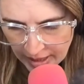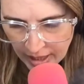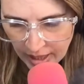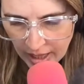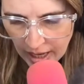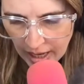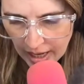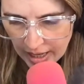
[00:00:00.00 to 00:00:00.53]

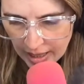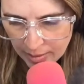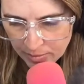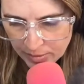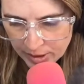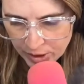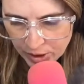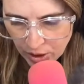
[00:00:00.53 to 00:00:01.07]
Um,
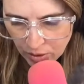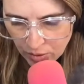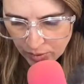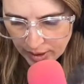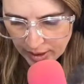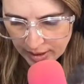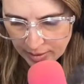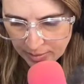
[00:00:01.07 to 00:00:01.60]
so
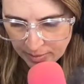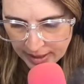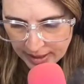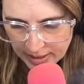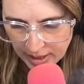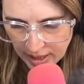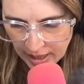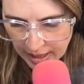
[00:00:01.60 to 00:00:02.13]
in the
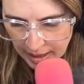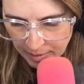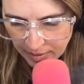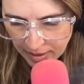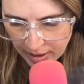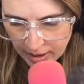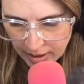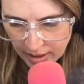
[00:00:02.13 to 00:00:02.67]
meantime,
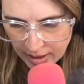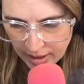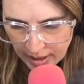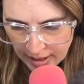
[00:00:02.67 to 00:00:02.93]
it